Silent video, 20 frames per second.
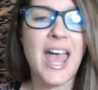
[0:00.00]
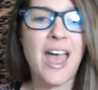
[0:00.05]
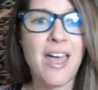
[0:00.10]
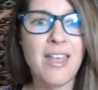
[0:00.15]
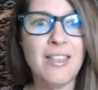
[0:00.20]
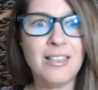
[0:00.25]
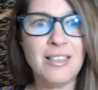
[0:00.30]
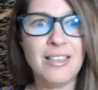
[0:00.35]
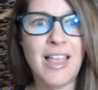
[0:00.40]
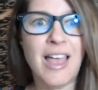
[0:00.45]

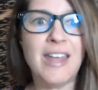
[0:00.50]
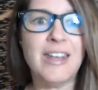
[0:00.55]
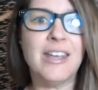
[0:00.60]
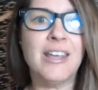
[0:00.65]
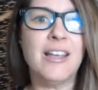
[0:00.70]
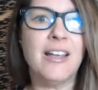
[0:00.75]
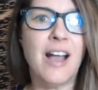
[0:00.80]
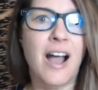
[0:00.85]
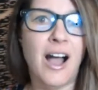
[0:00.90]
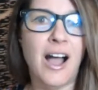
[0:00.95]
and let
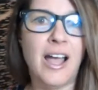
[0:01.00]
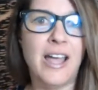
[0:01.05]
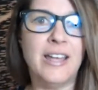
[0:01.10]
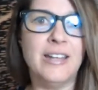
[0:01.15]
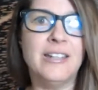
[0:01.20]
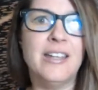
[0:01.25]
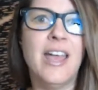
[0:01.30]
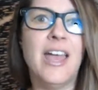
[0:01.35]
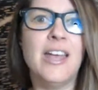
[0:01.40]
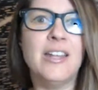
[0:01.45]
it
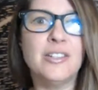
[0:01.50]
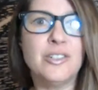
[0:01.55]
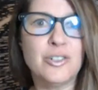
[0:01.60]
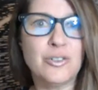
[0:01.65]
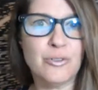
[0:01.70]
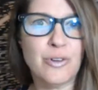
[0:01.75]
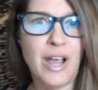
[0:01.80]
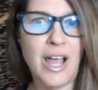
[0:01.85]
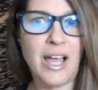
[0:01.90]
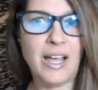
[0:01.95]
guide and
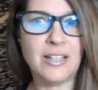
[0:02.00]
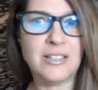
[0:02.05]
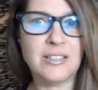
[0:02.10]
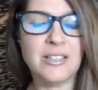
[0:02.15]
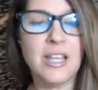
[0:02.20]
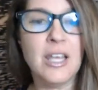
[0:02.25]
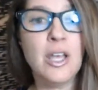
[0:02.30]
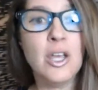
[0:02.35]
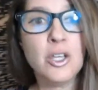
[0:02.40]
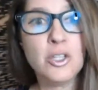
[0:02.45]

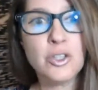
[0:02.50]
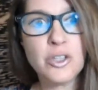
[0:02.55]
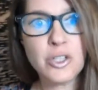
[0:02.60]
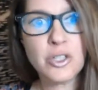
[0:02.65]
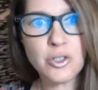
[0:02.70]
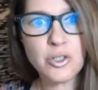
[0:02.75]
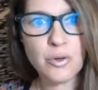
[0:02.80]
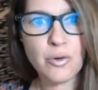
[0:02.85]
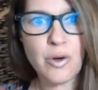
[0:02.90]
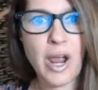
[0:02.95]
direct. the
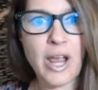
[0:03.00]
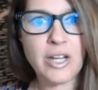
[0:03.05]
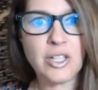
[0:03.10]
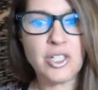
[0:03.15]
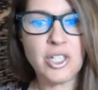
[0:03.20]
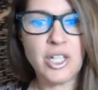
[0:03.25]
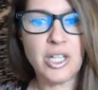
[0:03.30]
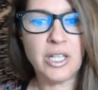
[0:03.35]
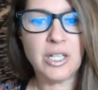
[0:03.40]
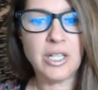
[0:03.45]

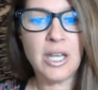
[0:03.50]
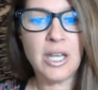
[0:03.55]
direction.